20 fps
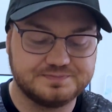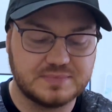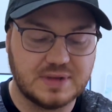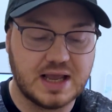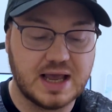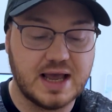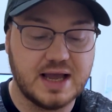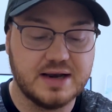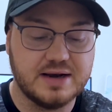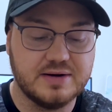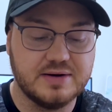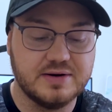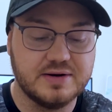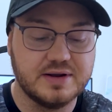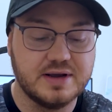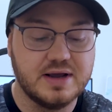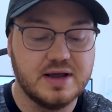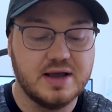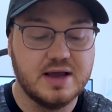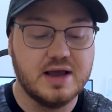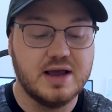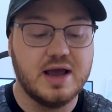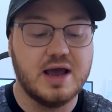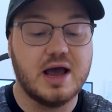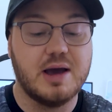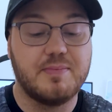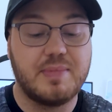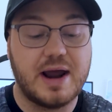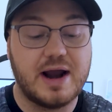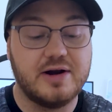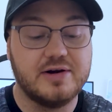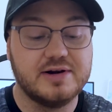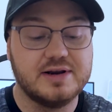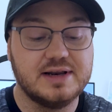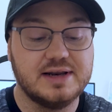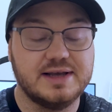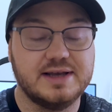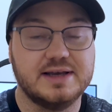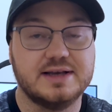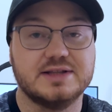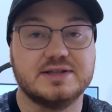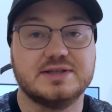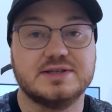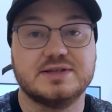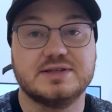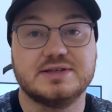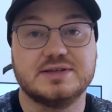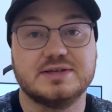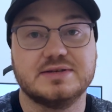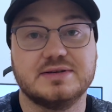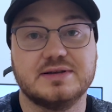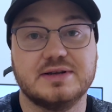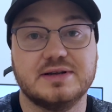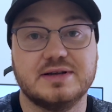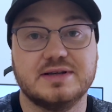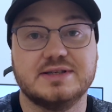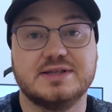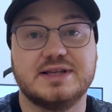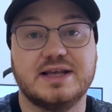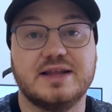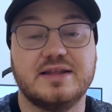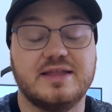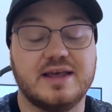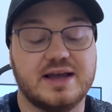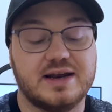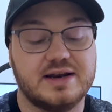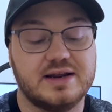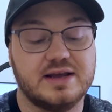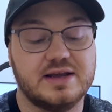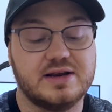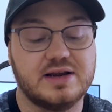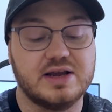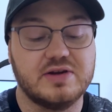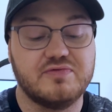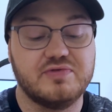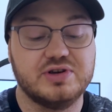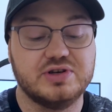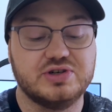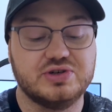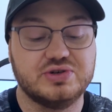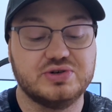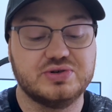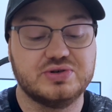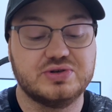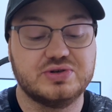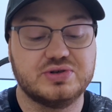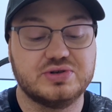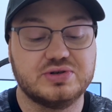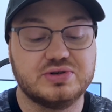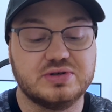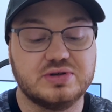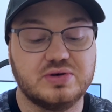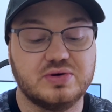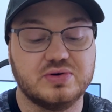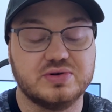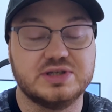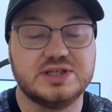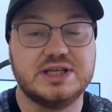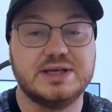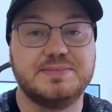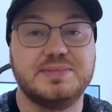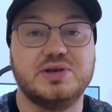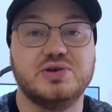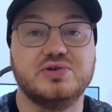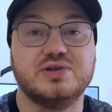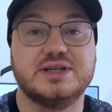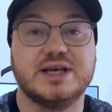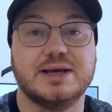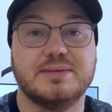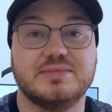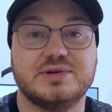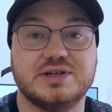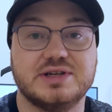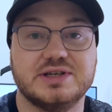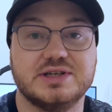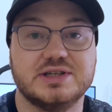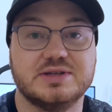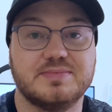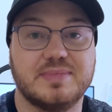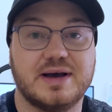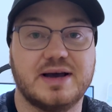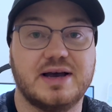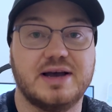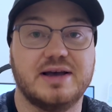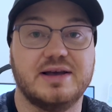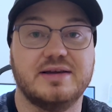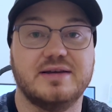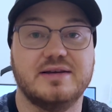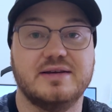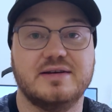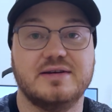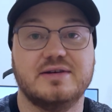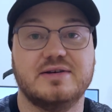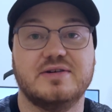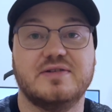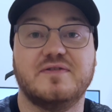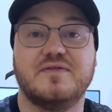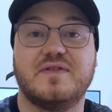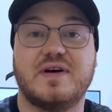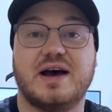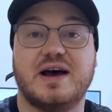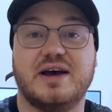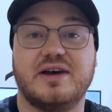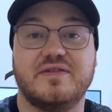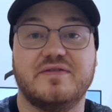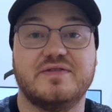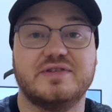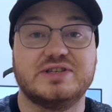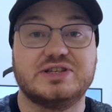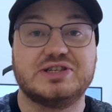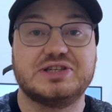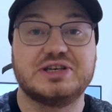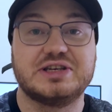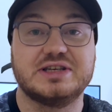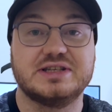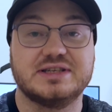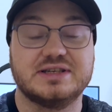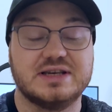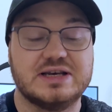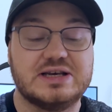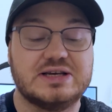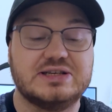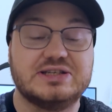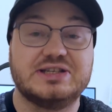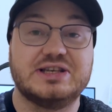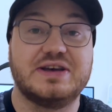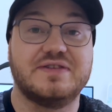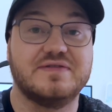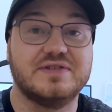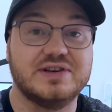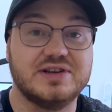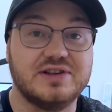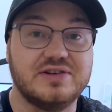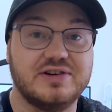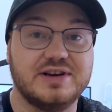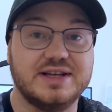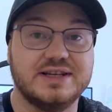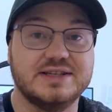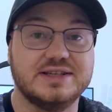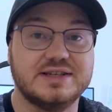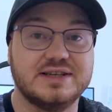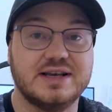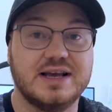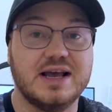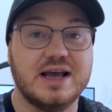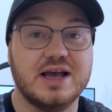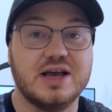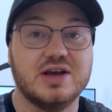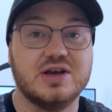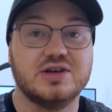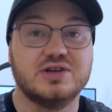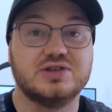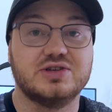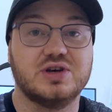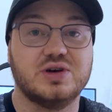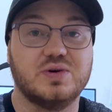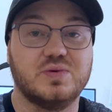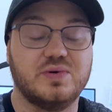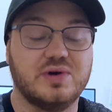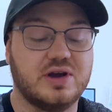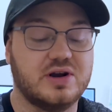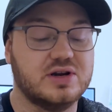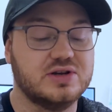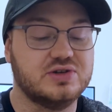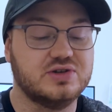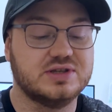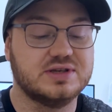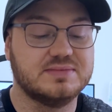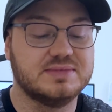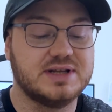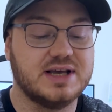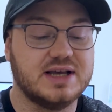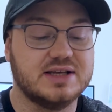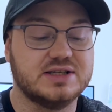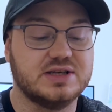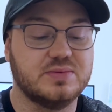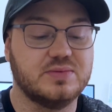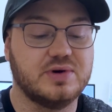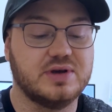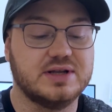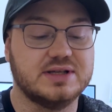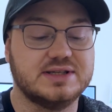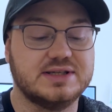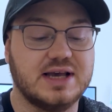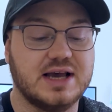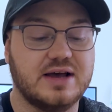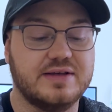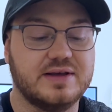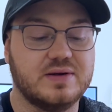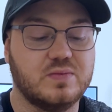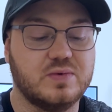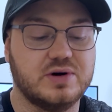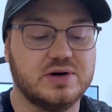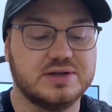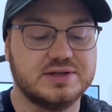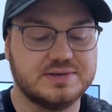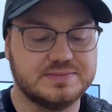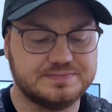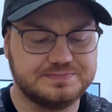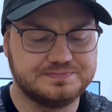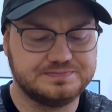And apparently it's said that it can reduce your CPU temperatures by 5, 6, 7 degrees. So we're going to do some tests and we're going to see how that works.